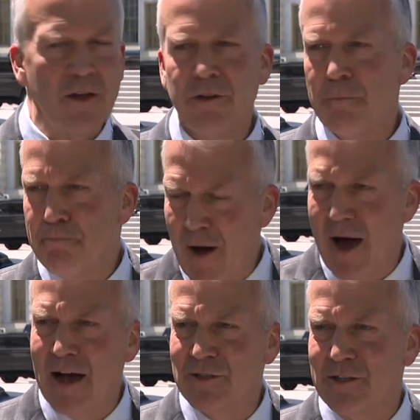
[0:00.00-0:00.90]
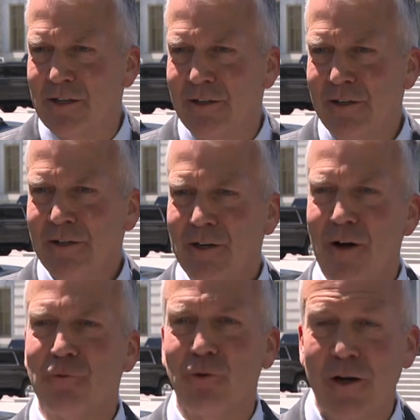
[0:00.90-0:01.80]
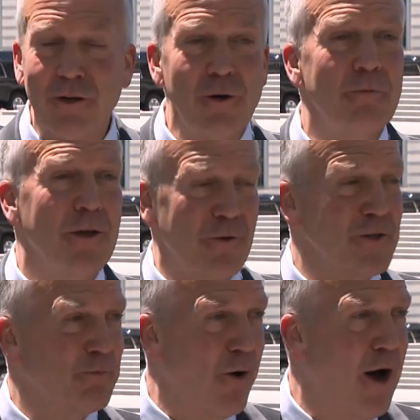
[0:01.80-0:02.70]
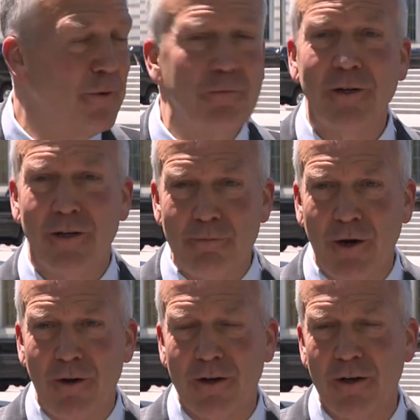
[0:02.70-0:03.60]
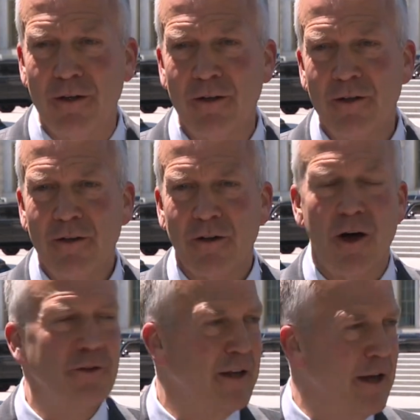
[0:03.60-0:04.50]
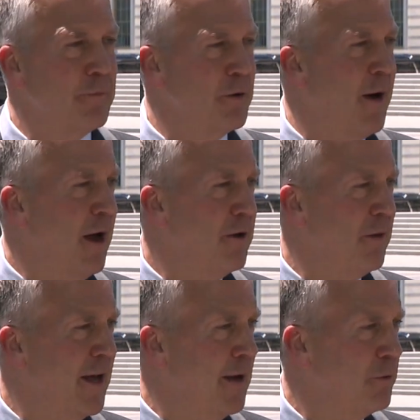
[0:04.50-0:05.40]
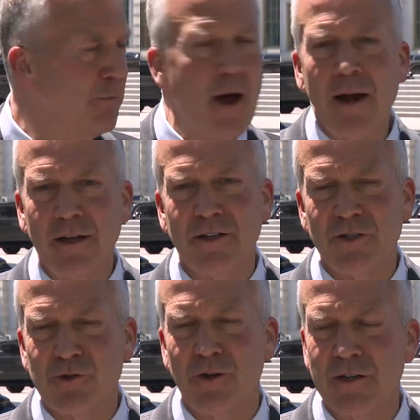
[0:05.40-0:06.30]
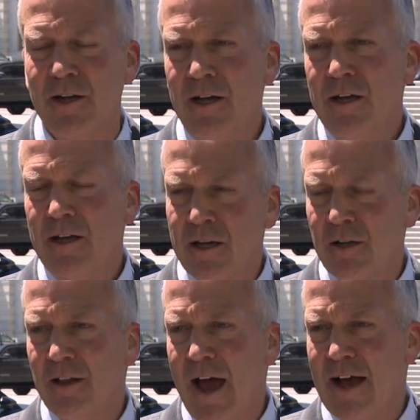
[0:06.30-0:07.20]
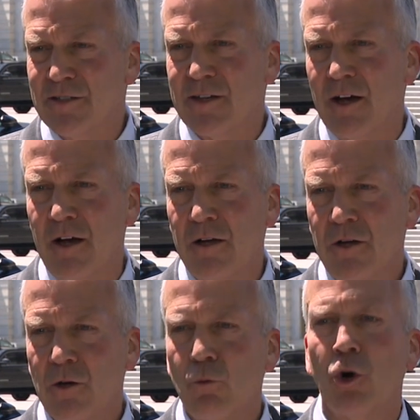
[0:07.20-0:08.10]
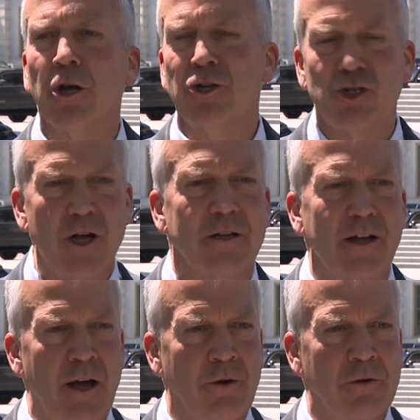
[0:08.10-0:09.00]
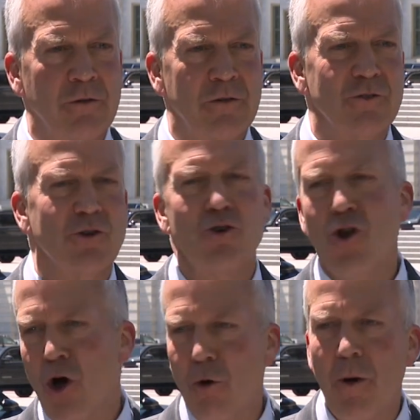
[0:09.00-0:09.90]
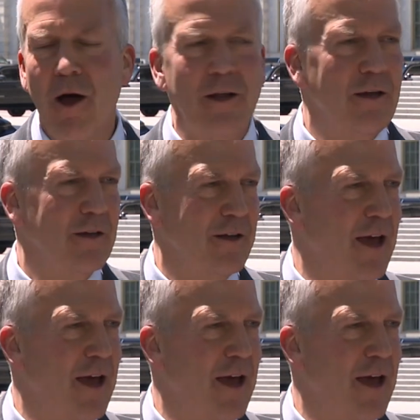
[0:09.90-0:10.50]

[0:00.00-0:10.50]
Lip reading: deposit of critical minerals, probably in America, called the Ambler Mining District in Alaska, we're going to shut down. So nobody can